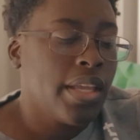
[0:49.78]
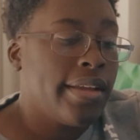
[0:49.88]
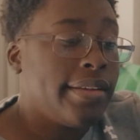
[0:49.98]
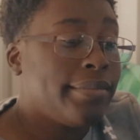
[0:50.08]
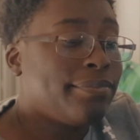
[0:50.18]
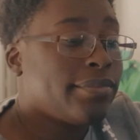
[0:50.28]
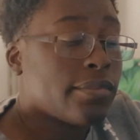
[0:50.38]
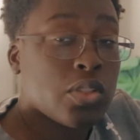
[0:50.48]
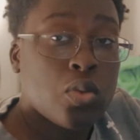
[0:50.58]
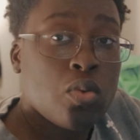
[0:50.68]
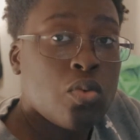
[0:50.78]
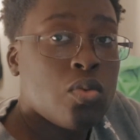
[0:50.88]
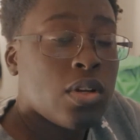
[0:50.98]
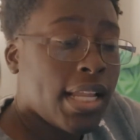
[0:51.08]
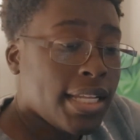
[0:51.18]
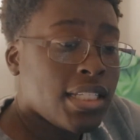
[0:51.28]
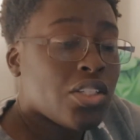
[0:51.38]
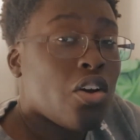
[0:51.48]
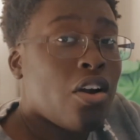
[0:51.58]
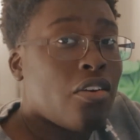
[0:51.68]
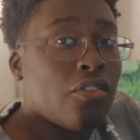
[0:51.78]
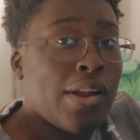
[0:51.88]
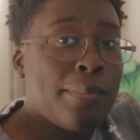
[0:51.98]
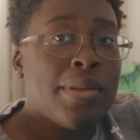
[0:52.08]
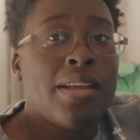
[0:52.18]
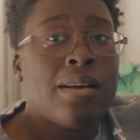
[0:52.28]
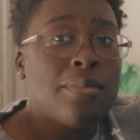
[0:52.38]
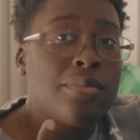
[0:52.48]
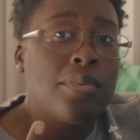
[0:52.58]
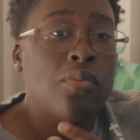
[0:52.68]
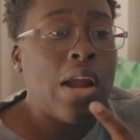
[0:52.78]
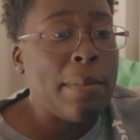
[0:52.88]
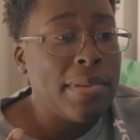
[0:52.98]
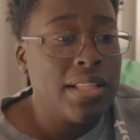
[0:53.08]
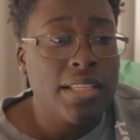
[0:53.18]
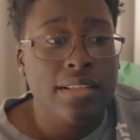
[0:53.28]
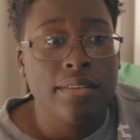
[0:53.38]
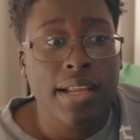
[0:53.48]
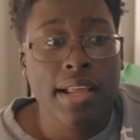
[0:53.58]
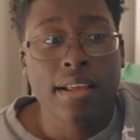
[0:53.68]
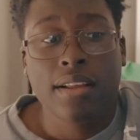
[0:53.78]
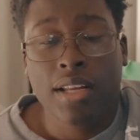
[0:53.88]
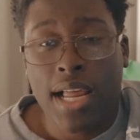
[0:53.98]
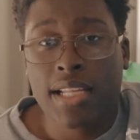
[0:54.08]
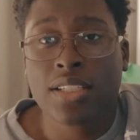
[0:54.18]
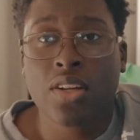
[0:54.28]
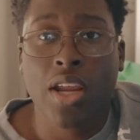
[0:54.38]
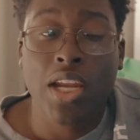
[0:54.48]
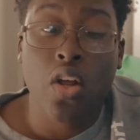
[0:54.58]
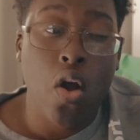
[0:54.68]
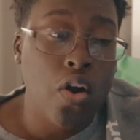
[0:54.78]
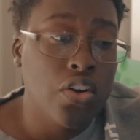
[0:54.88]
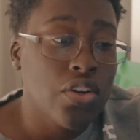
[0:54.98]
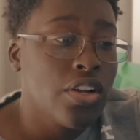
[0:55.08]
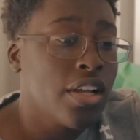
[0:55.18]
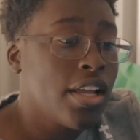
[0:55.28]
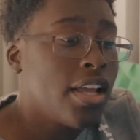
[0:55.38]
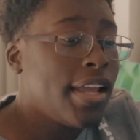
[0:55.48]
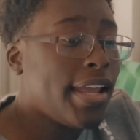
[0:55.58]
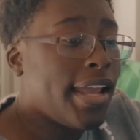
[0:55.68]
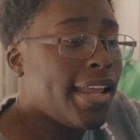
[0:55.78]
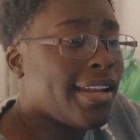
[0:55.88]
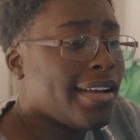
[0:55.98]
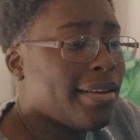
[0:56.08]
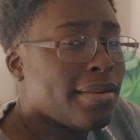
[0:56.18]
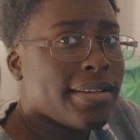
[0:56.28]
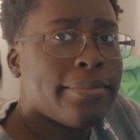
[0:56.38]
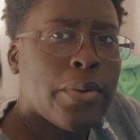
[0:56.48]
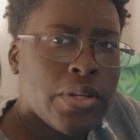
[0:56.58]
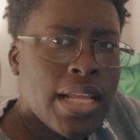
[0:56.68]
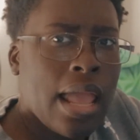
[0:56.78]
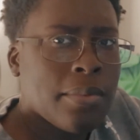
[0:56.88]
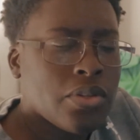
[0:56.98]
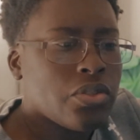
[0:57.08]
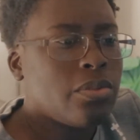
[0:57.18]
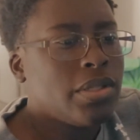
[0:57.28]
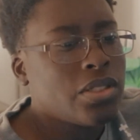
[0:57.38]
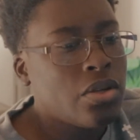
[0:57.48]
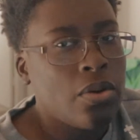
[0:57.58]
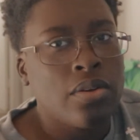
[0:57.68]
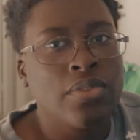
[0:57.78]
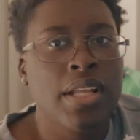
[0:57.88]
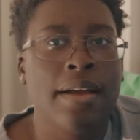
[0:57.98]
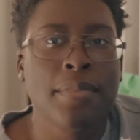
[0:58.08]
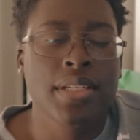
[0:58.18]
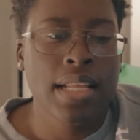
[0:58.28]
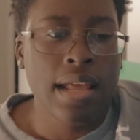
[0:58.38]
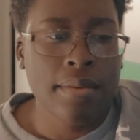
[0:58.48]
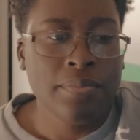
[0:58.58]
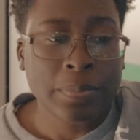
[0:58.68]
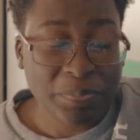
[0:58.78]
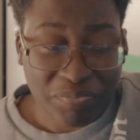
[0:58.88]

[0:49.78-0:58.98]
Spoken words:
And school classes are ramping up rapidly. Like, classes are getting harder and more time consuming, so I don't really have much time.